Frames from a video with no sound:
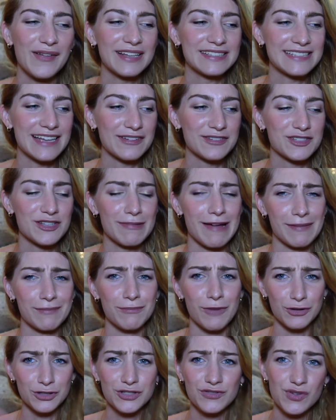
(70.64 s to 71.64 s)
that sounds so bad.
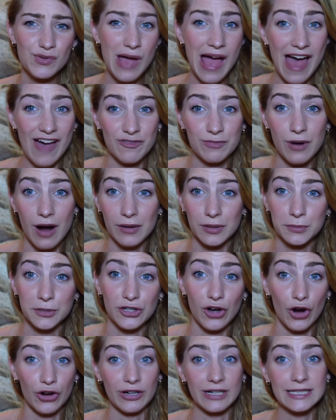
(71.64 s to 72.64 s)
Most of you have
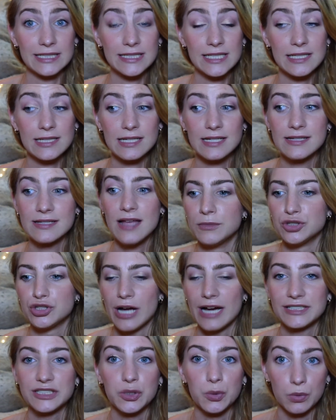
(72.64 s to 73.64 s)
probably already seen these. And
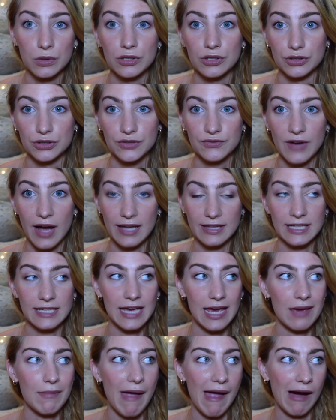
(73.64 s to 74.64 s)
Jurassic World finally
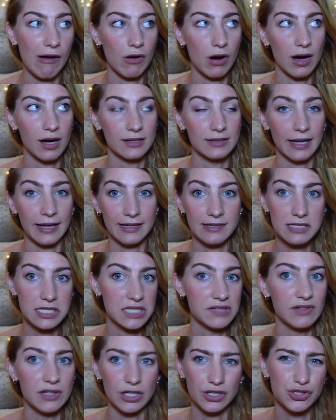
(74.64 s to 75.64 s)
came out on like
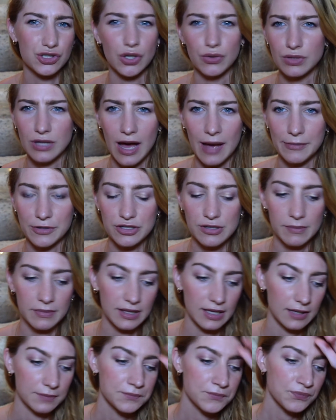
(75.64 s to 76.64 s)
TV, like Showtime or
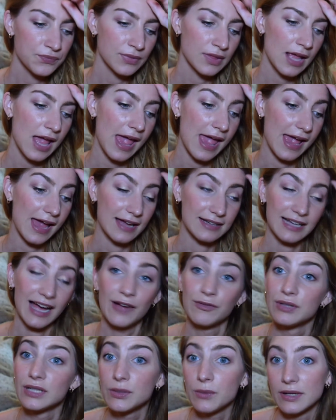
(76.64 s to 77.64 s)
something, and I
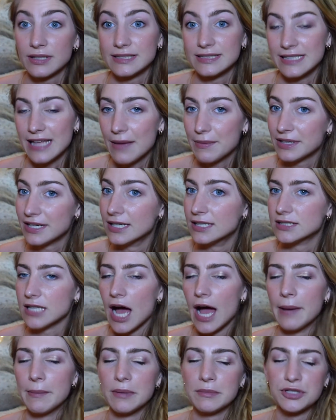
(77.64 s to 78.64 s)
really wanted to see that because
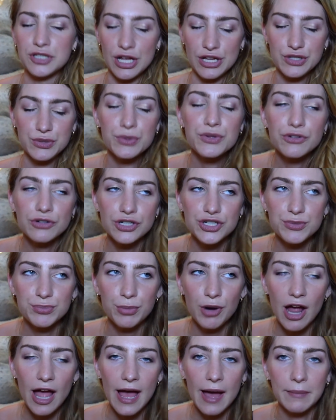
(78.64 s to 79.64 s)
I'm obsessed with Chris
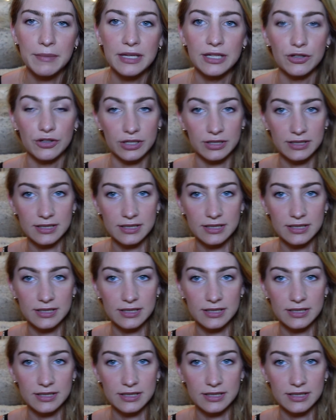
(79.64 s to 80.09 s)
Pratt. I mean, look at